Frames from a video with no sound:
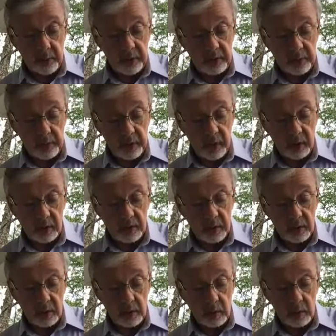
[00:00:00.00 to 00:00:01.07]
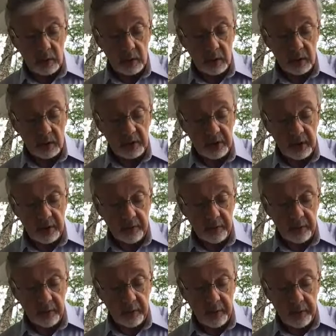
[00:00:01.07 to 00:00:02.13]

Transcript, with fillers: which we also suffer.